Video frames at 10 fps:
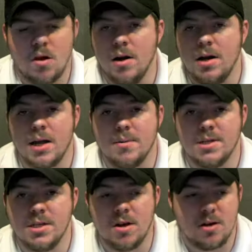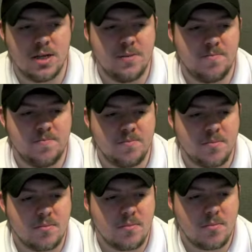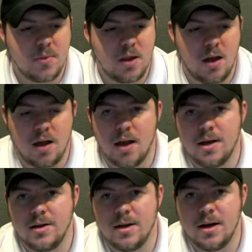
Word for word: All right, I got my cigar lit, and